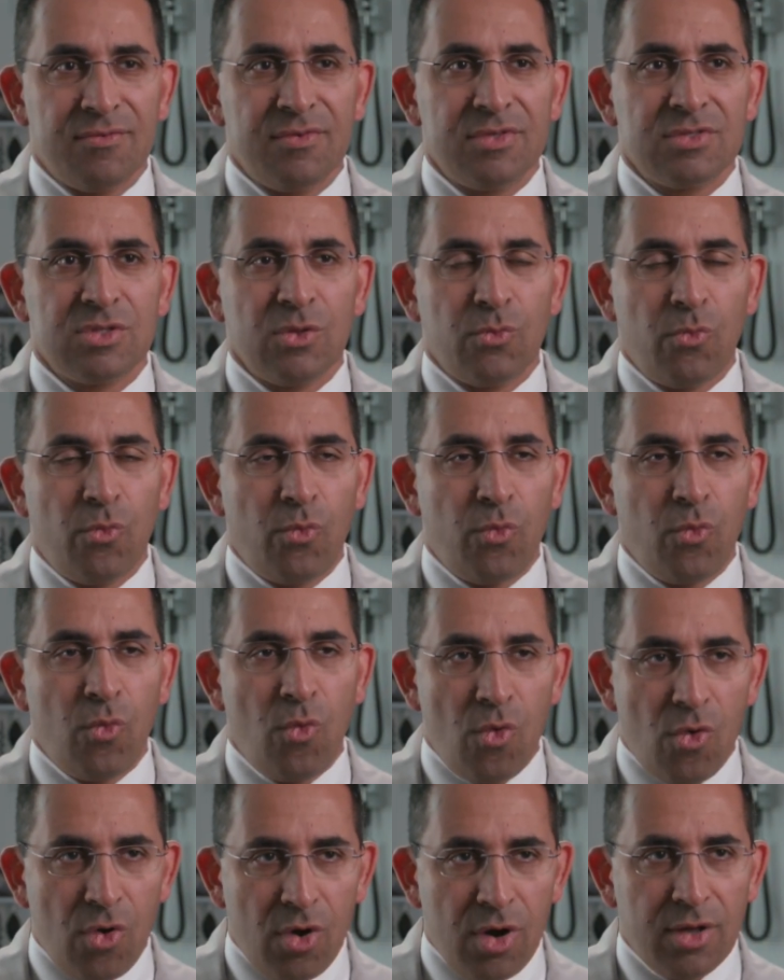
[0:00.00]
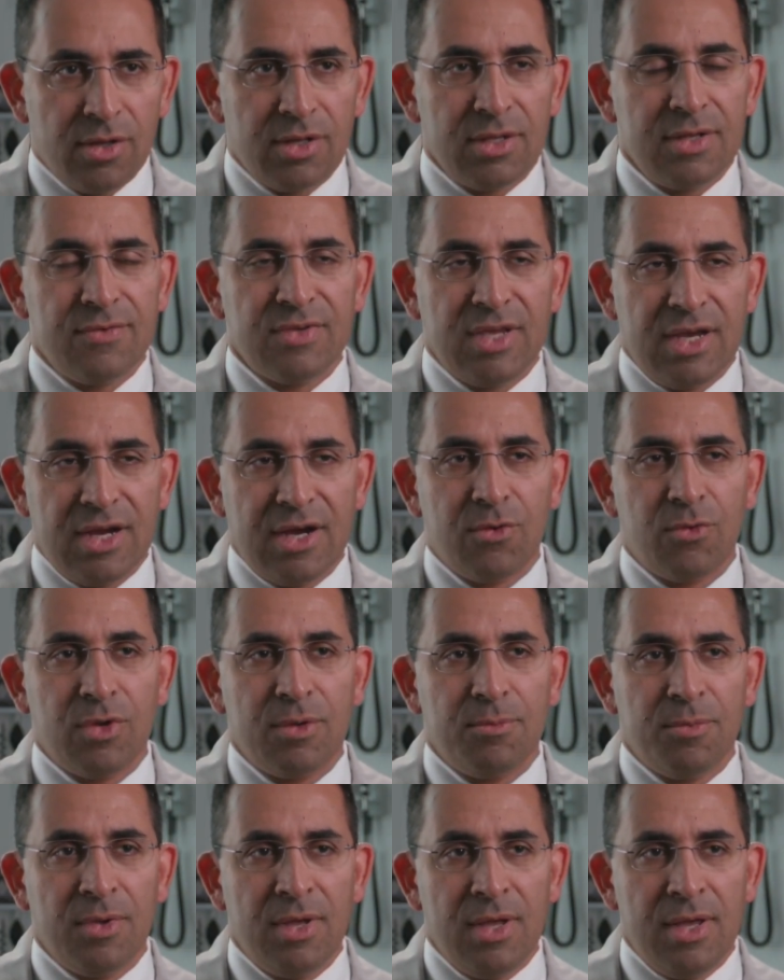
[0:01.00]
of is the quality of care we